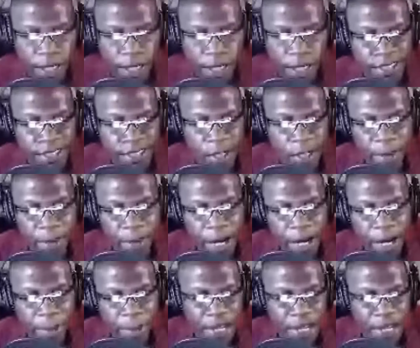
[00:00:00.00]
the debate
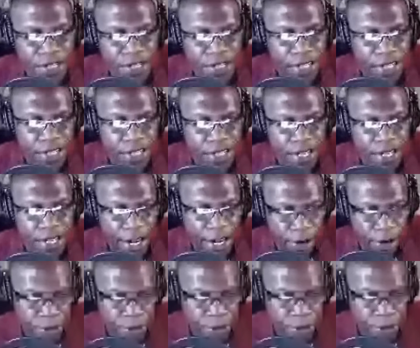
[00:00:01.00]
about Senator
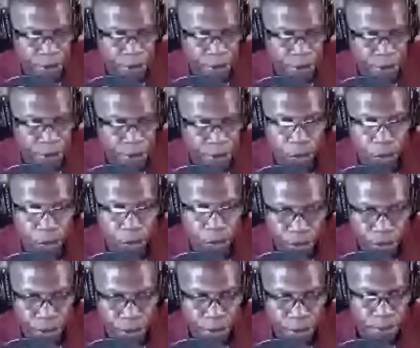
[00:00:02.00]
Harris, her
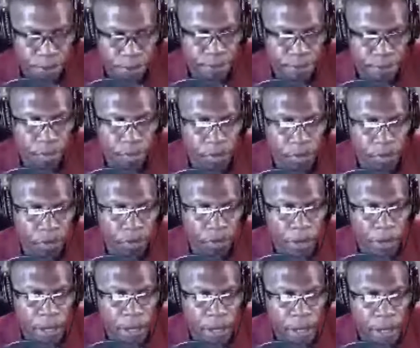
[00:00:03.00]
record,
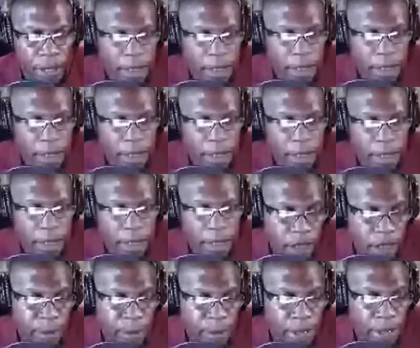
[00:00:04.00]
is a
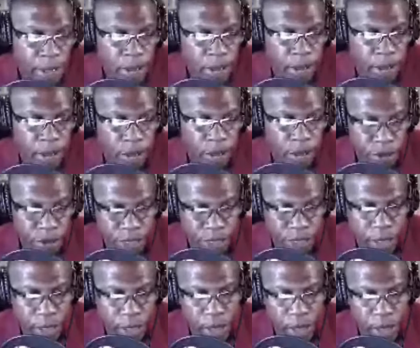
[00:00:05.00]
legitimate
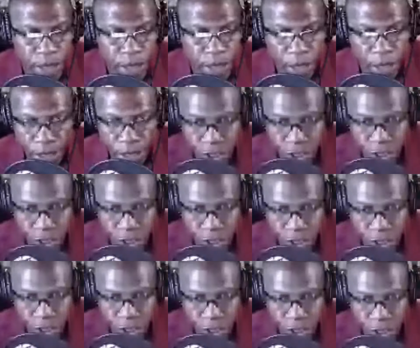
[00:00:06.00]
critique. It's a legitimate
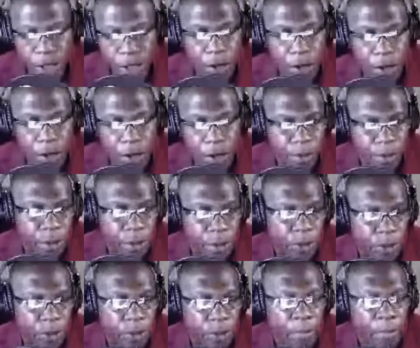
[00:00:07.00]
concern to people
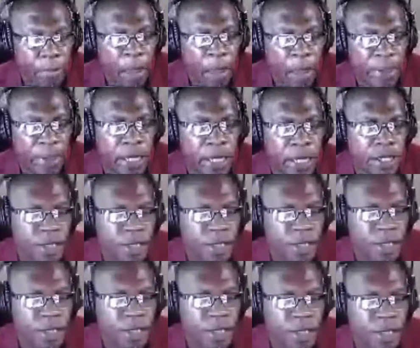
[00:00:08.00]
because
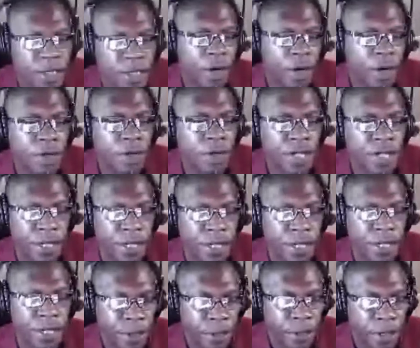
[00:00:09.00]
during her
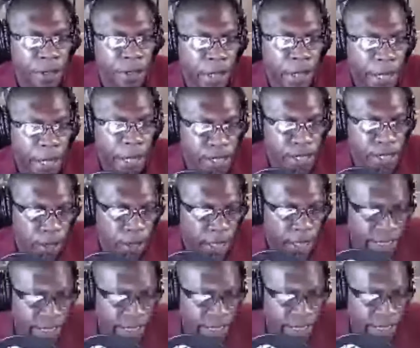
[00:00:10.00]
tenure as an
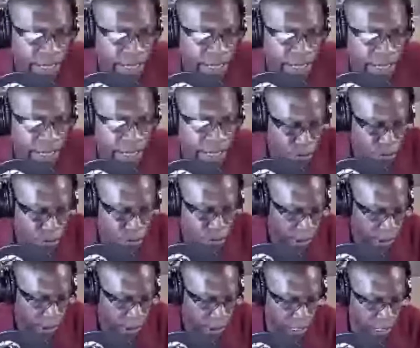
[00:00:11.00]
elected official
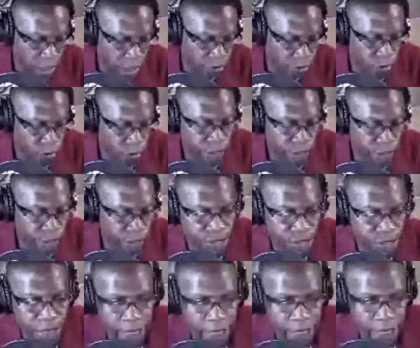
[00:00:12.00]
in California as
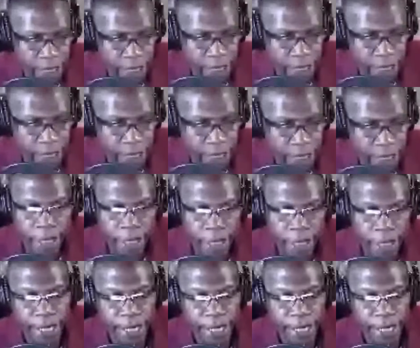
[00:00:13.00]
DA and
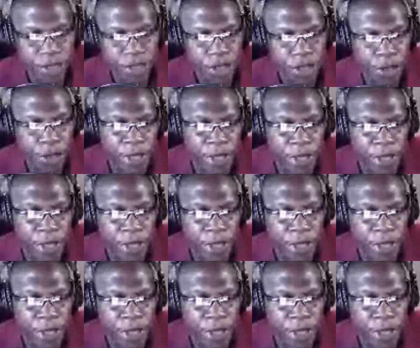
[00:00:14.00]
state's attorney,